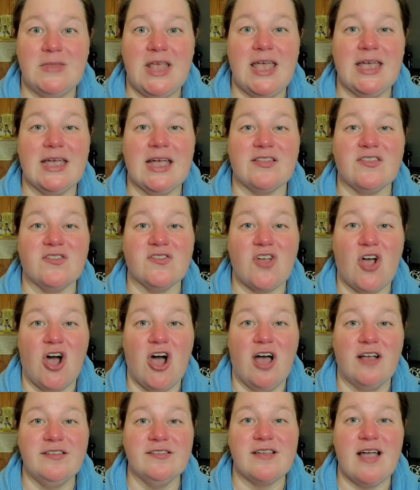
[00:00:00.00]
It gets
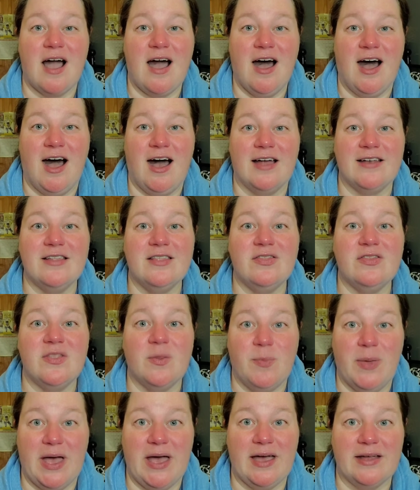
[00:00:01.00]
tossed on the
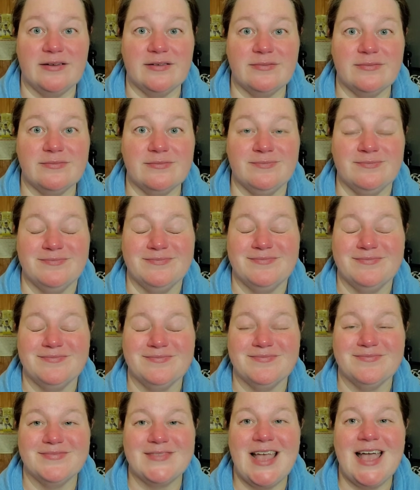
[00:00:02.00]
bed,
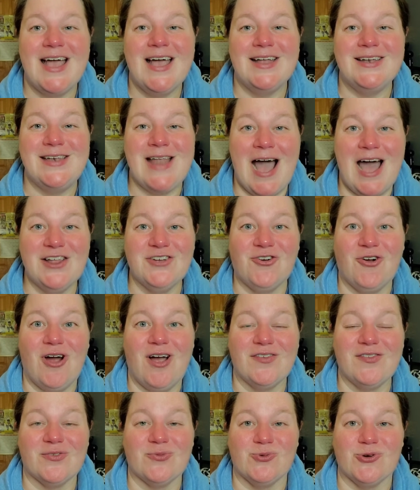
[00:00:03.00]
not
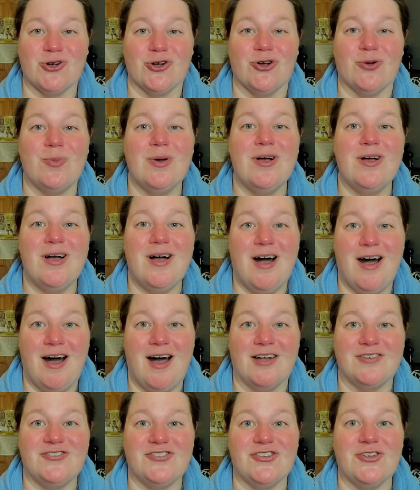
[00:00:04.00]
across the room,
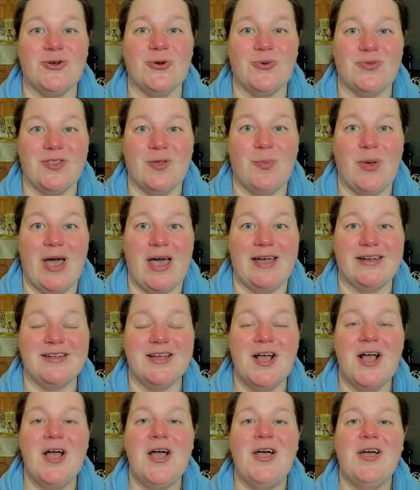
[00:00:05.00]
onto the bed.
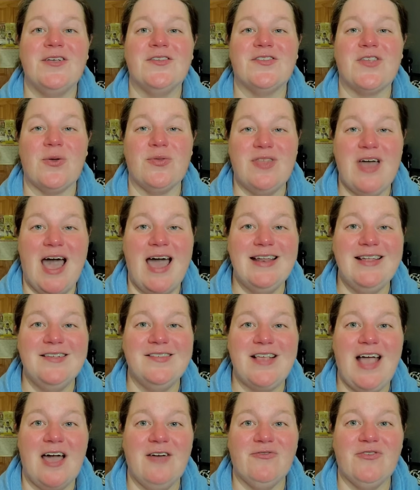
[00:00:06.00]
So that
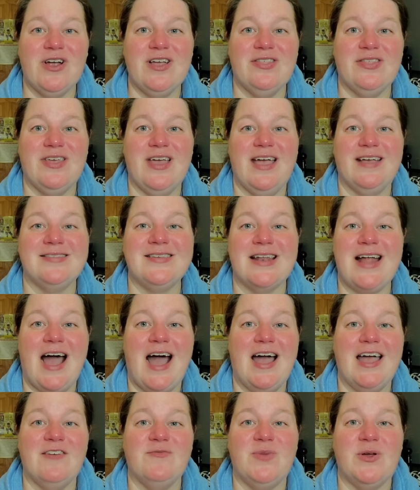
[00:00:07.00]
is everything that
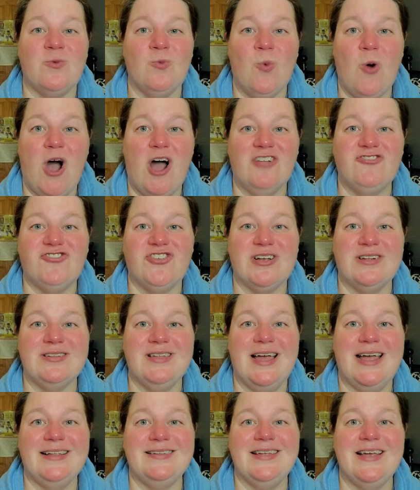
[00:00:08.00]
I have been watching
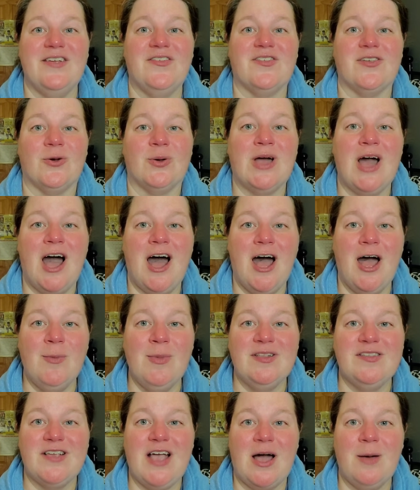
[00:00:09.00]
lately. So
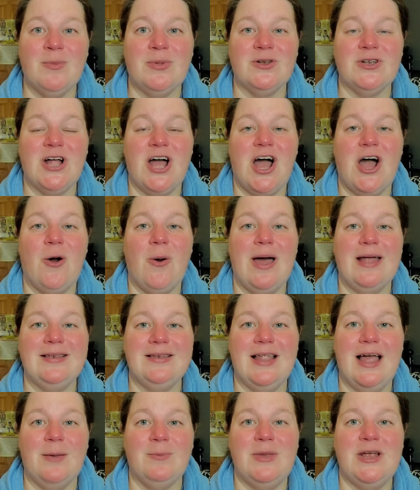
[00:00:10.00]
comment down below and
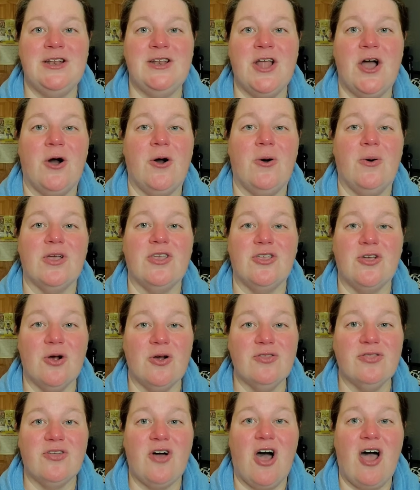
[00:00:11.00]
let me know
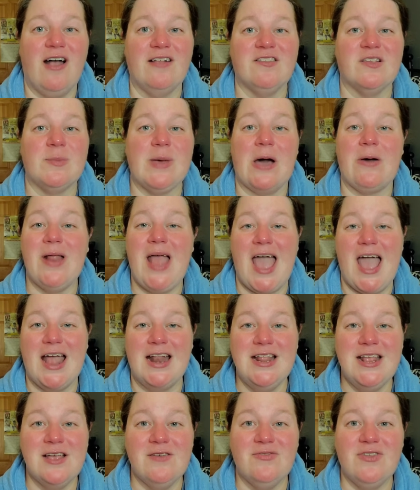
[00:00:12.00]
your thoughts about
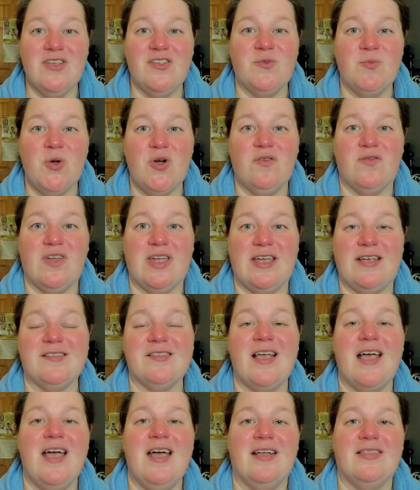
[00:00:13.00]
any of these
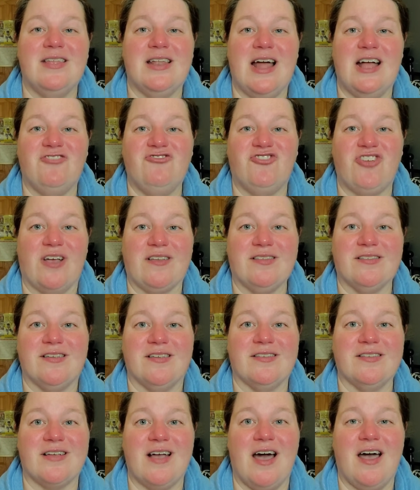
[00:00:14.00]
movies that I just
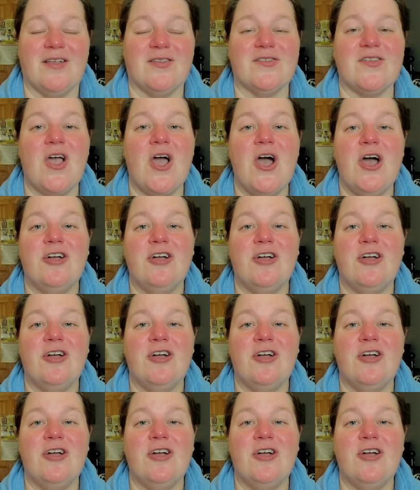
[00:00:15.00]
discussed.